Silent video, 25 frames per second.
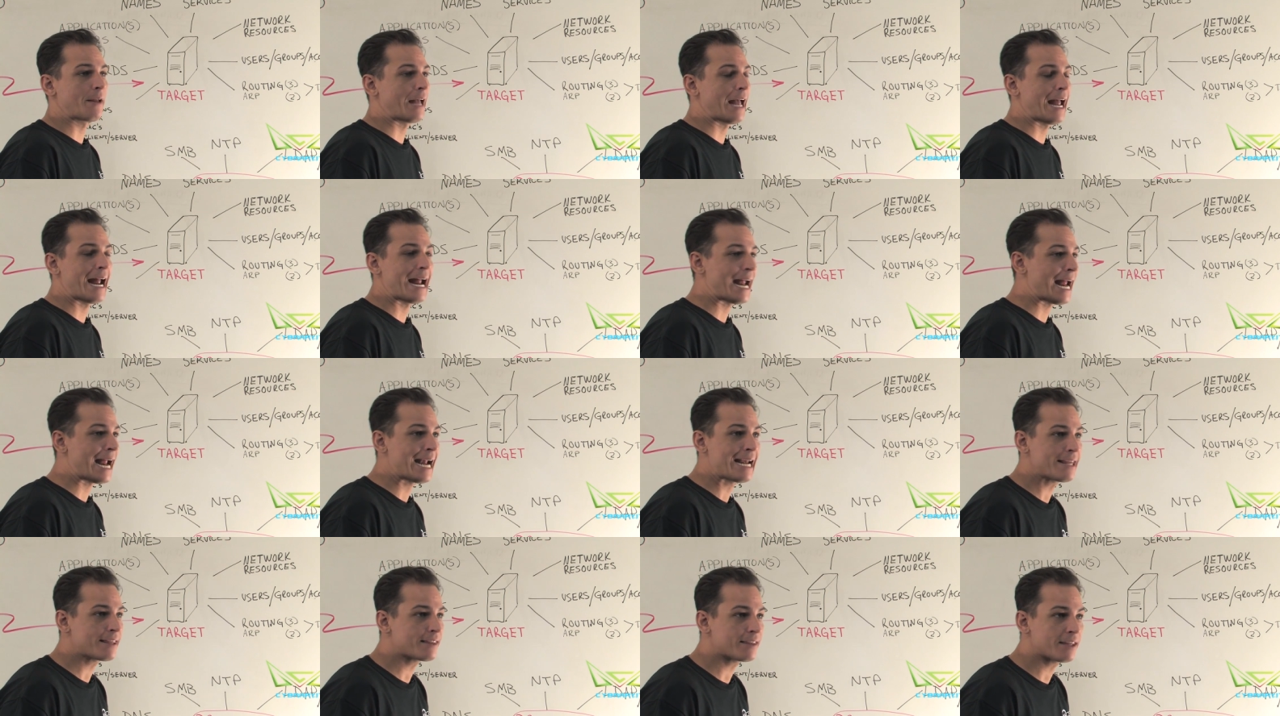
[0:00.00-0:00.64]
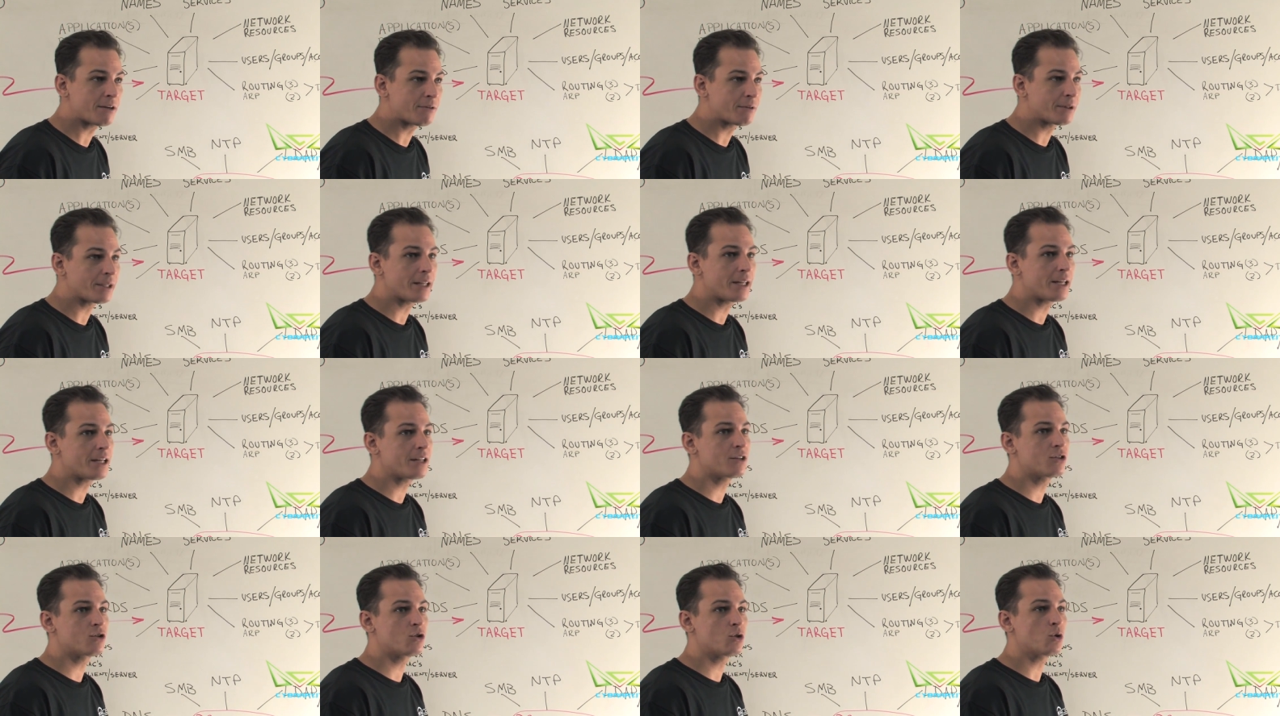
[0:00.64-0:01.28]
Anything
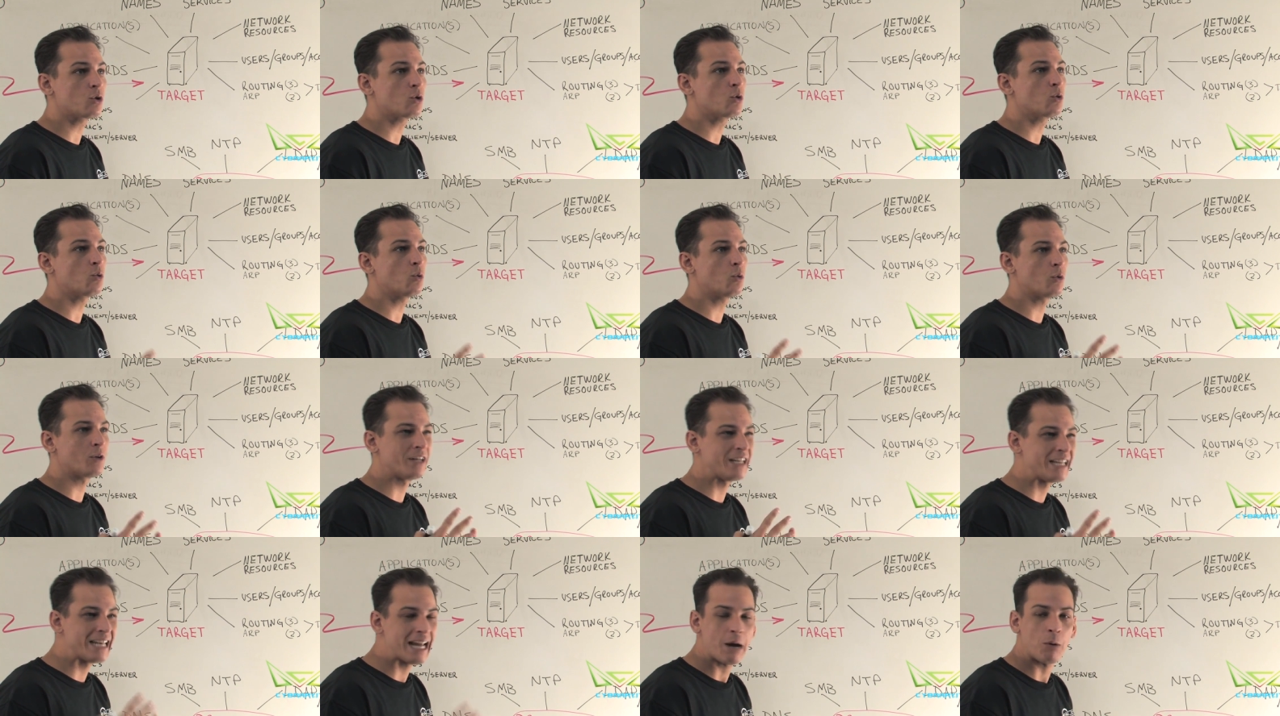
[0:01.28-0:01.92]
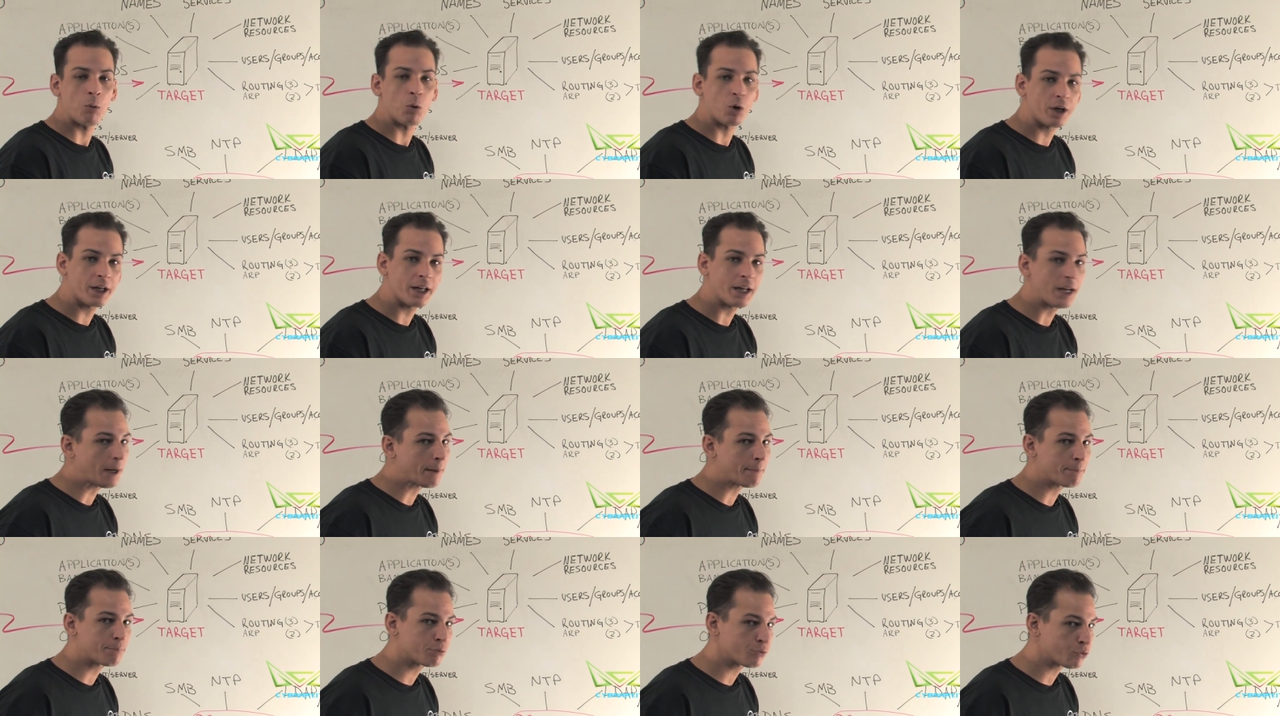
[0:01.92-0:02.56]
related to
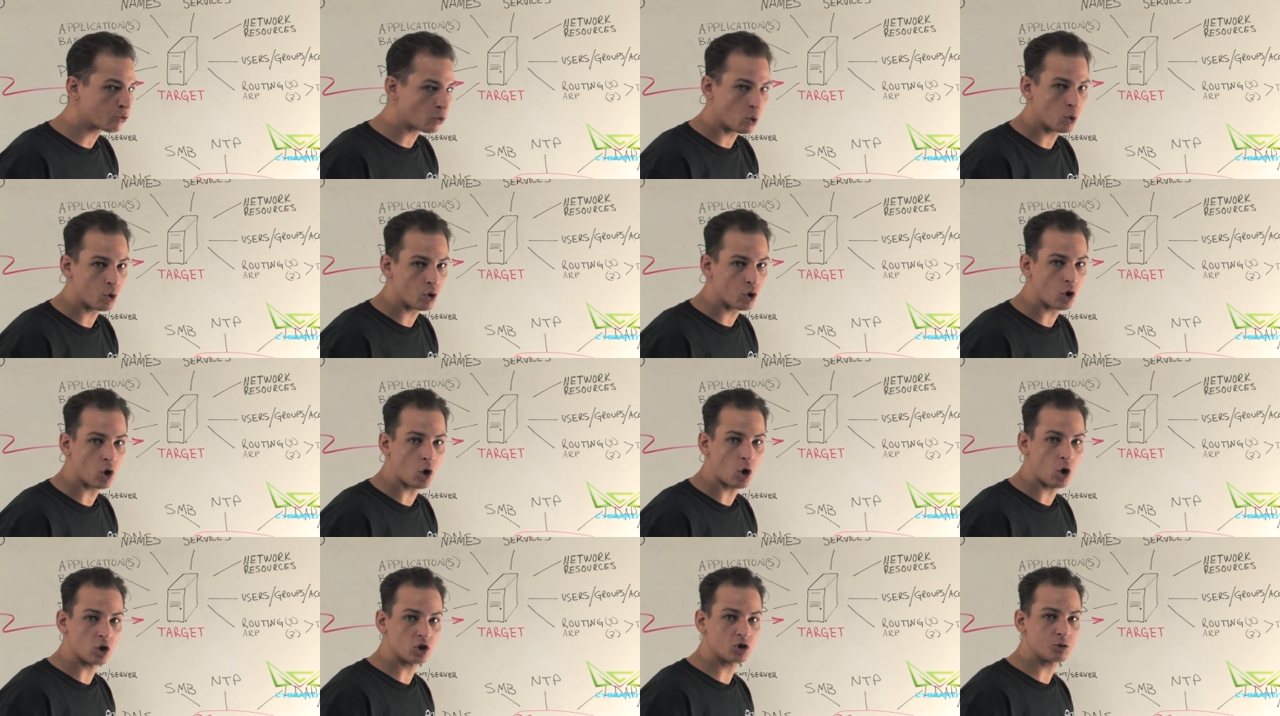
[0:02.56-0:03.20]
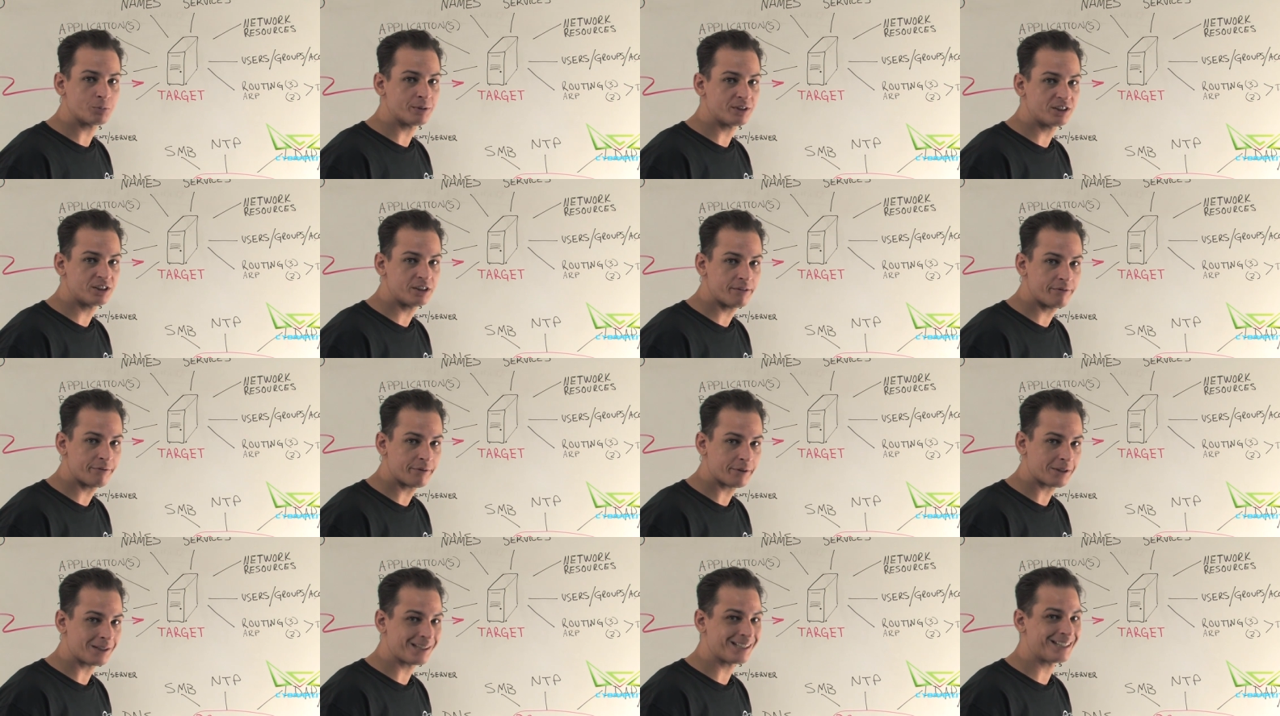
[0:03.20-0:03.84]
networking protocols
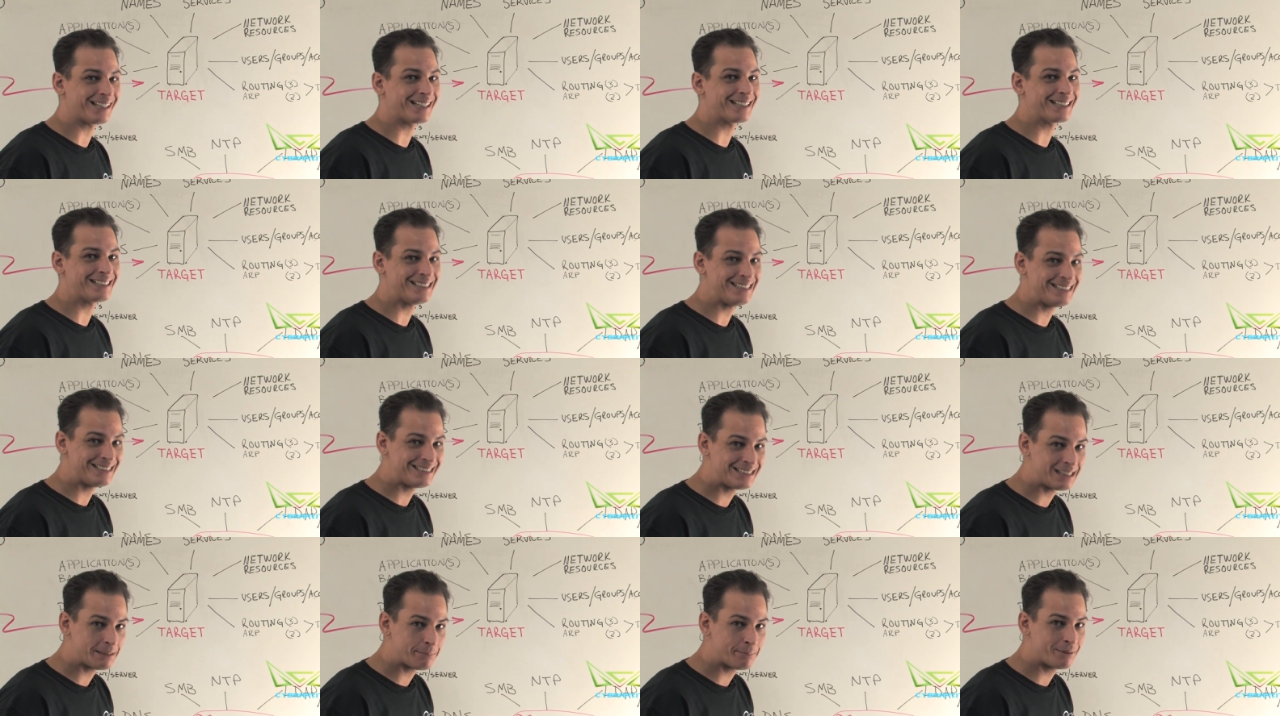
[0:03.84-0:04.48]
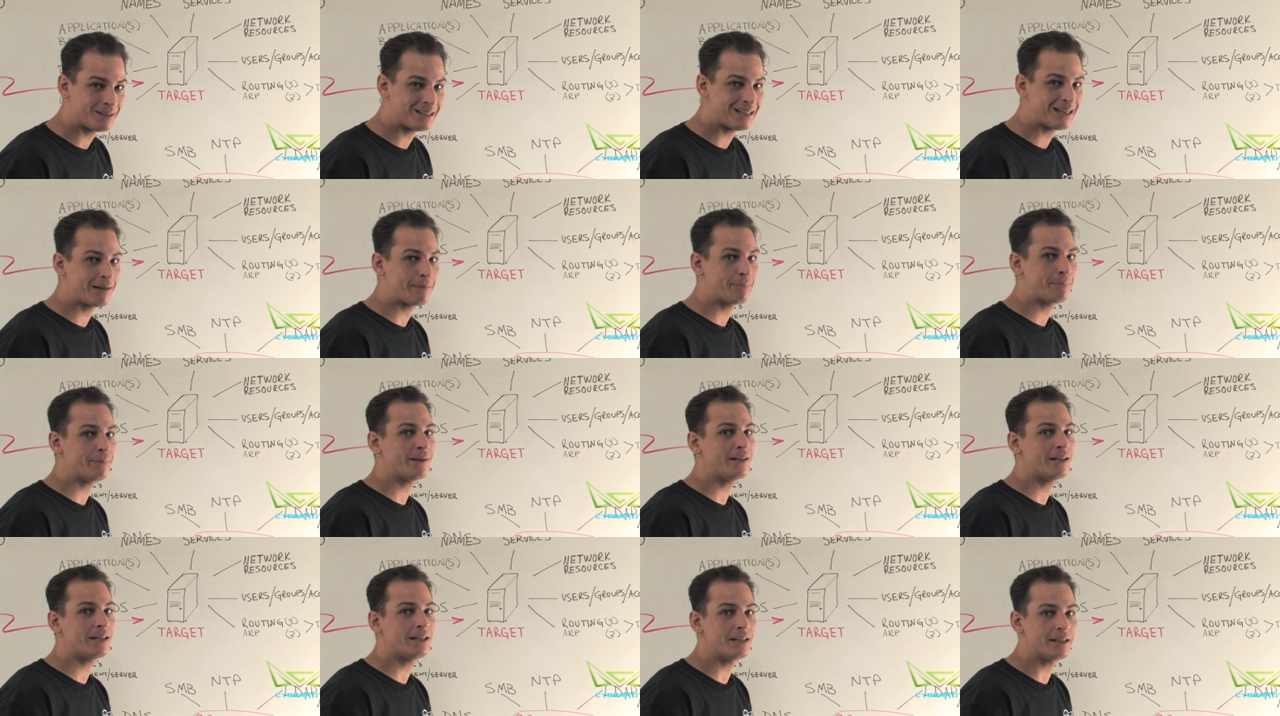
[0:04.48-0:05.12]
specifically, like
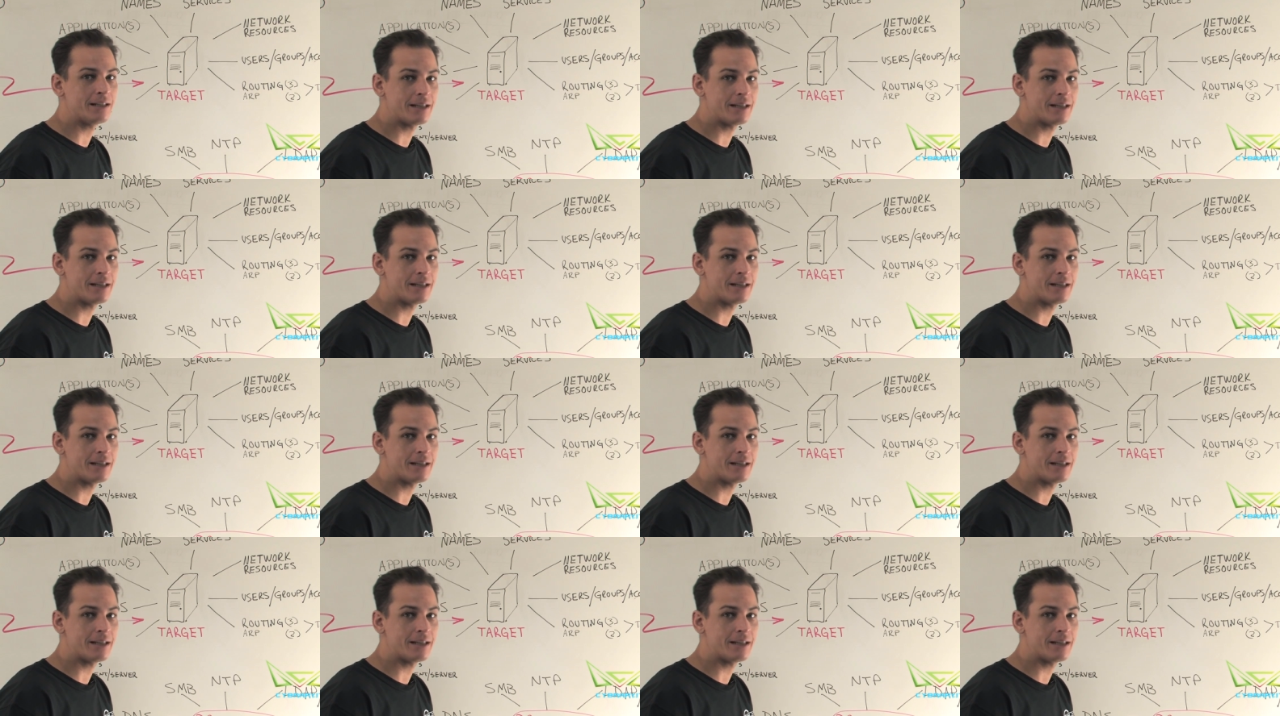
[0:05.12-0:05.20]
TCP/IP,